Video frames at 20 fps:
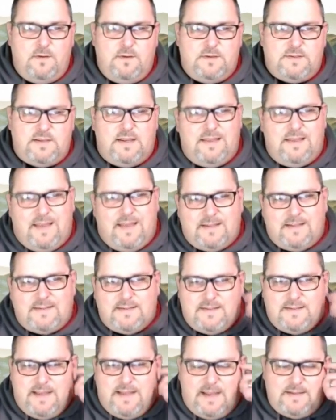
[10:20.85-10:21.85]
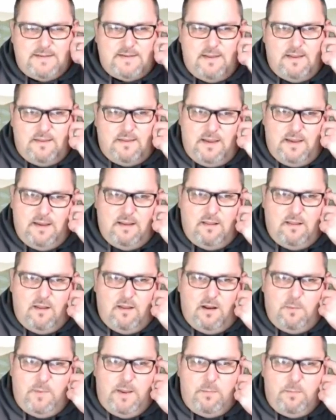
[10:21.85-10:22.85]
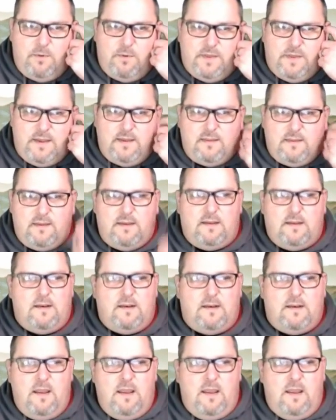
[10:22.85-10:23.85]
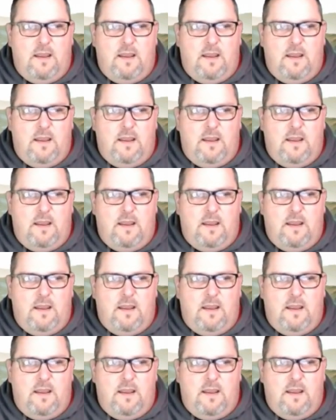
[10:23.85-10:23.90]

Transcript: See, that's the thing. A lot of people think that